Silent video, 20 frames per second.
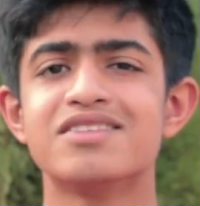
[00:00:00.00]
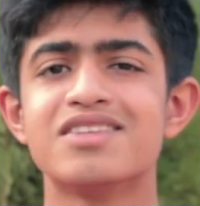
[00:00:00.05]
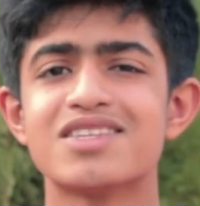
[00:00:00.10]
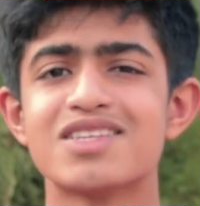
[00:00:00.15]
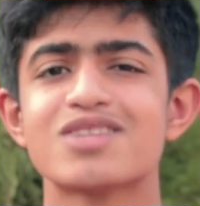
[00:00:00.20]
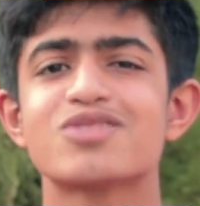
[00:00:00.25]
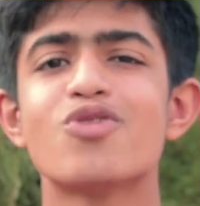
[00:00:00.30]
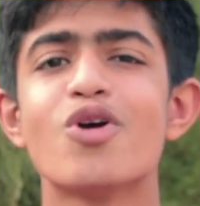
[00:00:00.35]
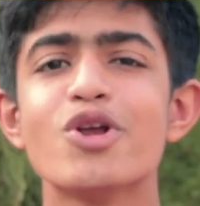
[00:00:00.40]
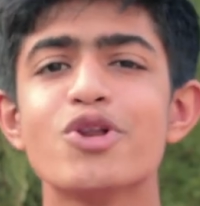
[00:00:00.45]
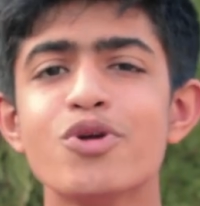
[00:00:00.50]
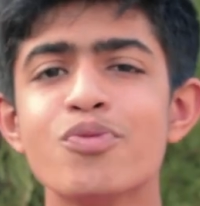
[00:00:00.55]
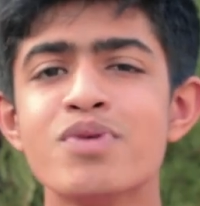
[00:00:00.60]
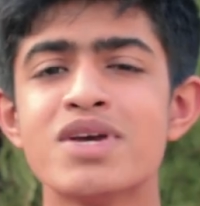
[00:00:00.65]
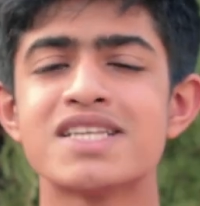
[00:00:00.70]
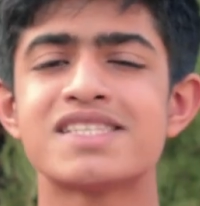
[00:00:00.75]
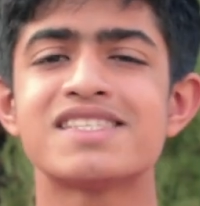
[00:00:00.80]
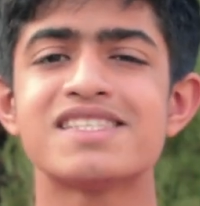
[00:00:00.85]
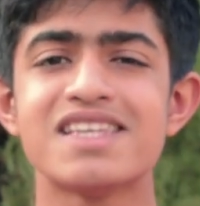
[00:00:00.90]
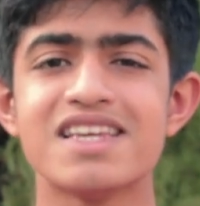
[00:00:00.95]
This is going to be
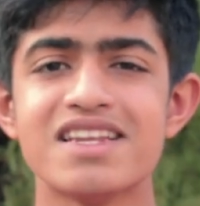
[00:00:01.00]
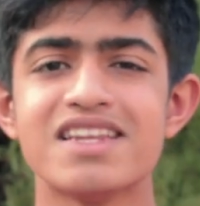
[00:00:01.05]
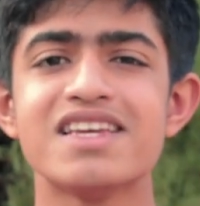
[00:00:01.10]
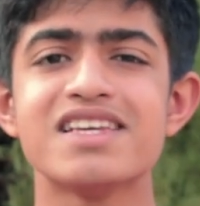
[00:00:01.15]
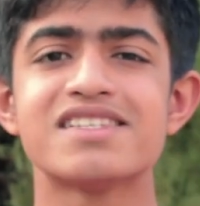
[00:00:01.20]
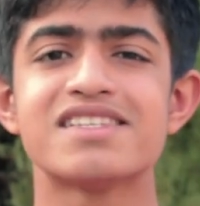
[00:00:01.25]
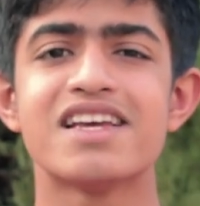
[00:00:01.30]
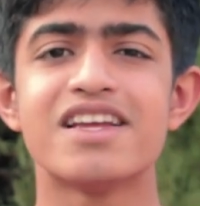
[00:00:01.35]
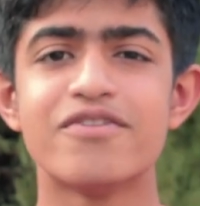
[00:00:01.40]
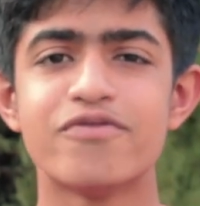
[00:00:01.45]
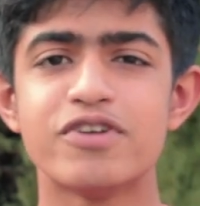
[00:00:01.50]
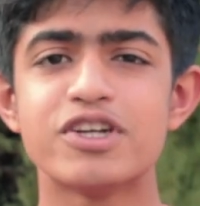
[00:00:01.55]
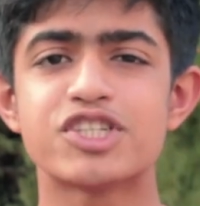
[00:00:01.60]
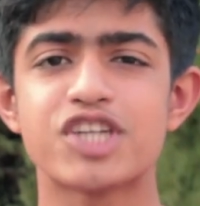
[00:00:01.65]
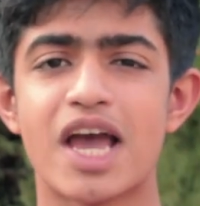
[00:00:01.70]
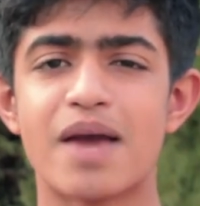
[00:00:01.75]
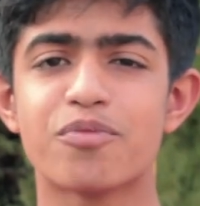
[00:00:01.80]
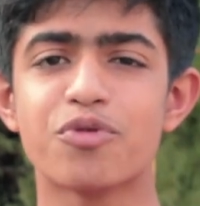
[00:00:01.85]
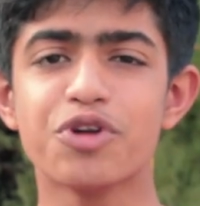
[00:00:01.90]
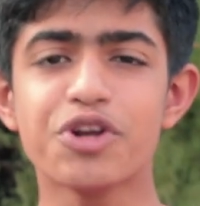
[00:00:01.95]
a series in which
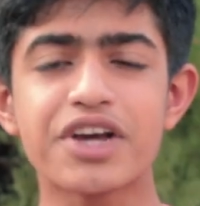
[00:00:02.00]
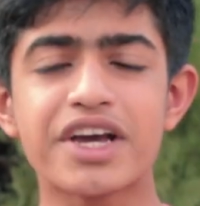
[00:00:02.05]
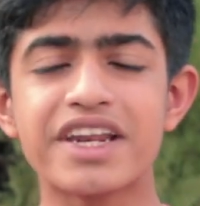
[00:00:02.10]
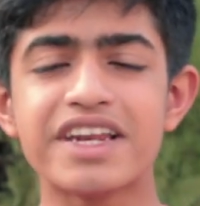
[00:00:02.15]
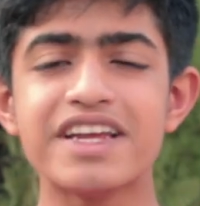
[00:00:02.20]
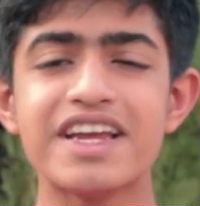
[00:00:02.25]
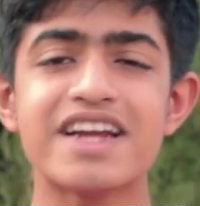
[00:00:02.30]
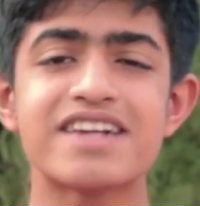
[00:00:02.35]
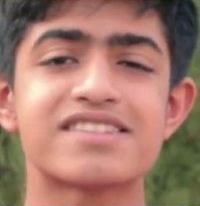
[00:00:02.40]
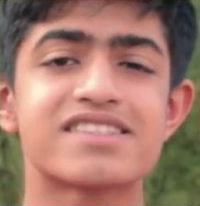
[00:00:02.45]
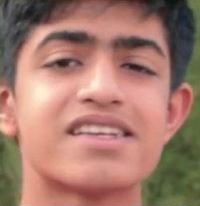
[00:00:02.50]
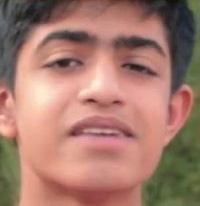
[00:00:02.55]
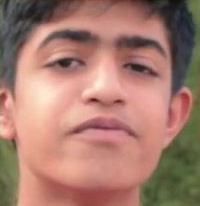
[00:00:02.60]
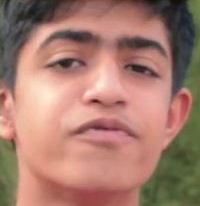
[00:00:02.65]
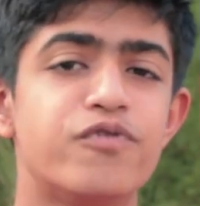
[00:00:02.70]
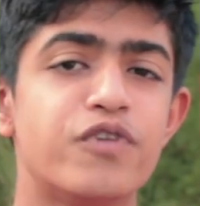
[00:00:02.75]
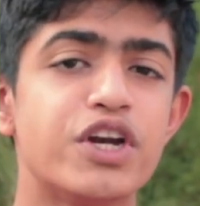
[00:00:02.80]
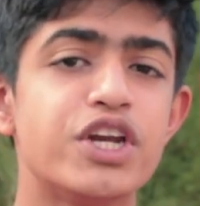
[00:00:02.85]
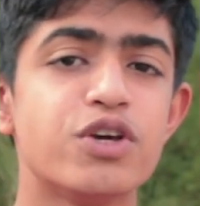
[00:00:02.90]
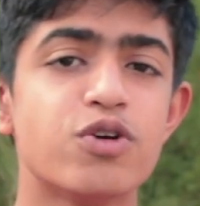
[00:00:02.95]
I'm going to create some
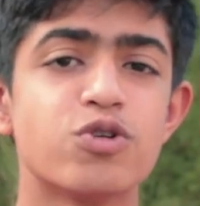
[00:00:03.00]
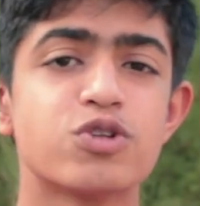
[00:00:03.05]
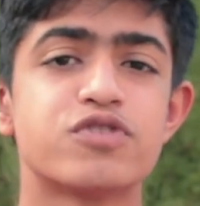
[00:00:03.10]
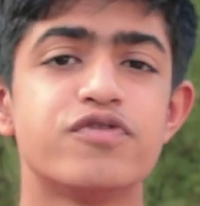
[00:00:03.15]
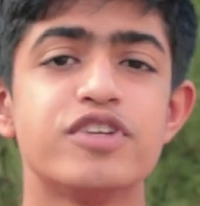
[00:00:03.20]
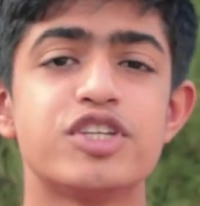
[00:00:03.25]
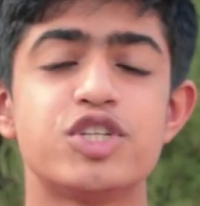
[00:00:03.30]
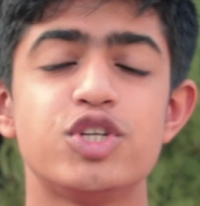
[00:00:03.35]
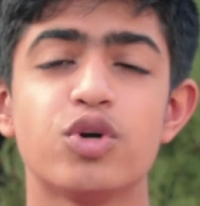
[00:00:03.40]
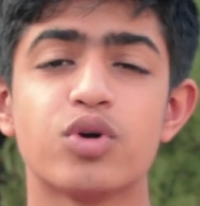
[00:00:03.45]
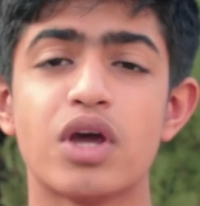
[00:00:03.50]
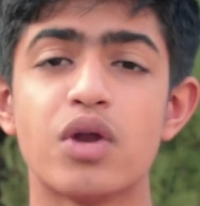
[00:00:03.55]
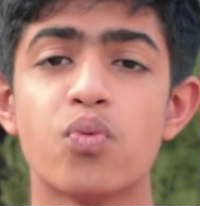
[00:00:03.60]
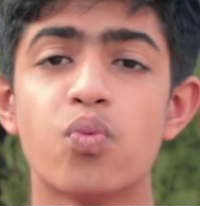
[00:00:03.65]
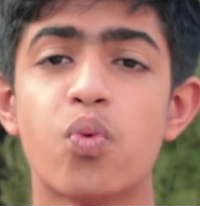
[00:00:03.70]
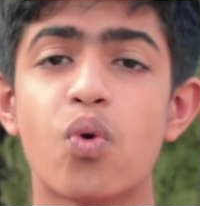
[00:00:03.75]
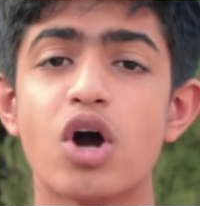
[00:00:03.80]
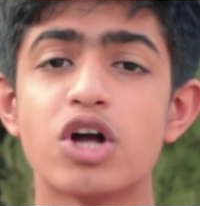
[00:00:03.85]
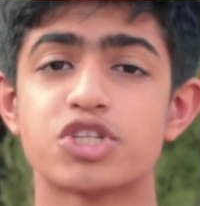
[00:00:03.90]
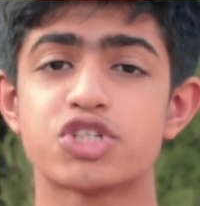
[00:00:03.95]
videos which you
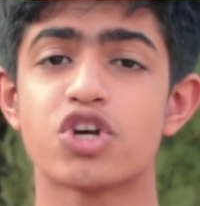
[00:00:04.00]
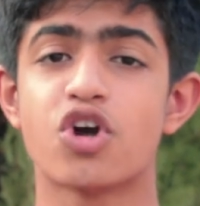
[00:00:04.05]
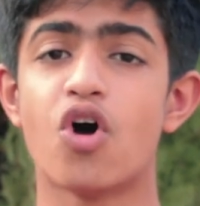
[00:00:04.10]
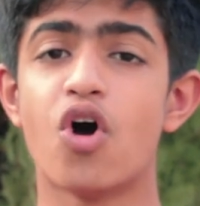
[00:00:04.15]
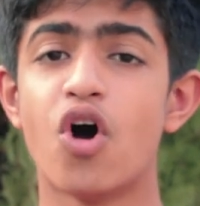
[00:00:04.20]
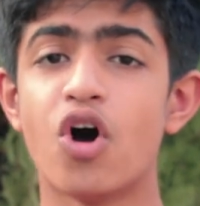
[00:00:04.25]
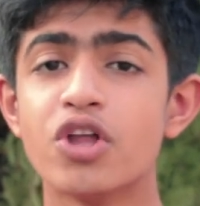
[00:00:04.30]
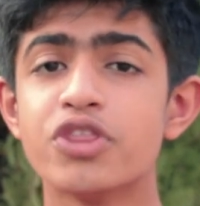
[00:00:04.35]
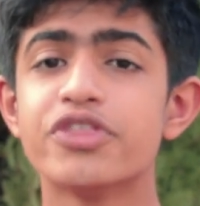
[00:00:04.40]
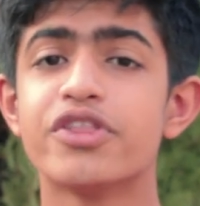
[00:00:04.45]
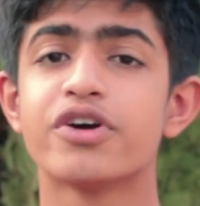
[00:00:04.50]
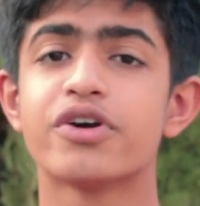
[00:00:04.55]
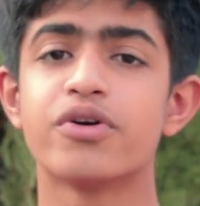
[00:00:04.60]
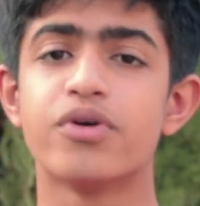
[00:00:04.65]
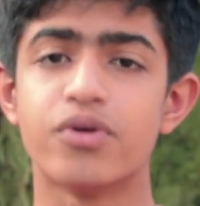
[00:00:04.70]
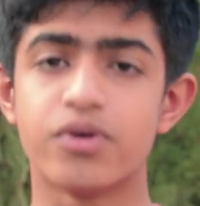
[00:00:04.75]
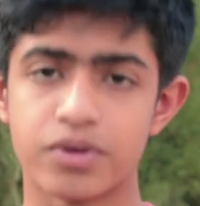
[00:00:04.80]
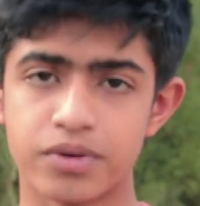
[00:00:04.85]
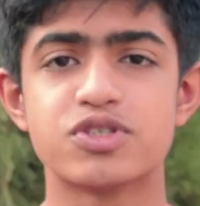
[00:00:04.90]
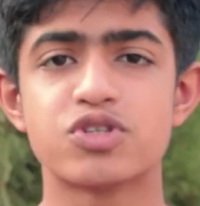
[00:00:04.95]
can watch on the go.